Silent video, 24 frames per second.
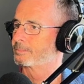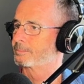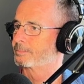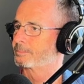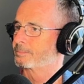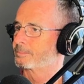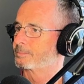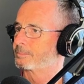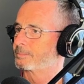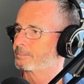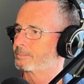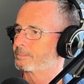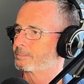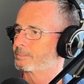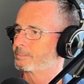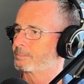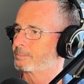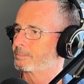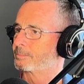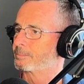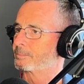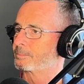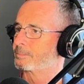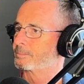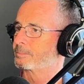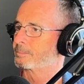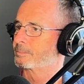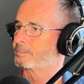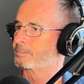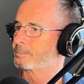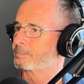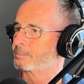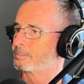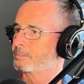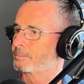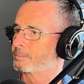
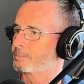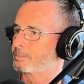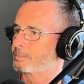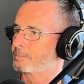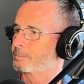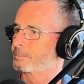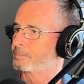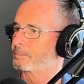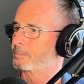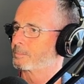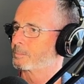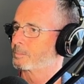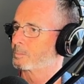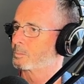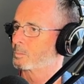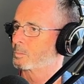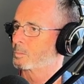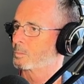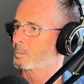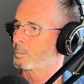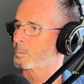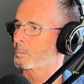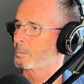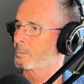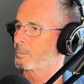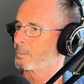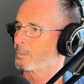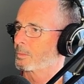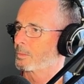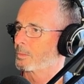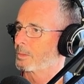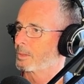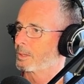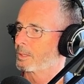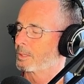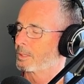
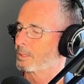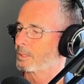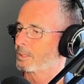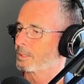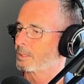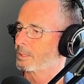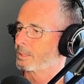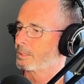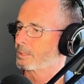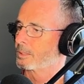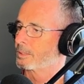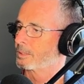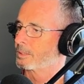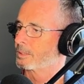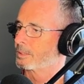This person isn't speaking.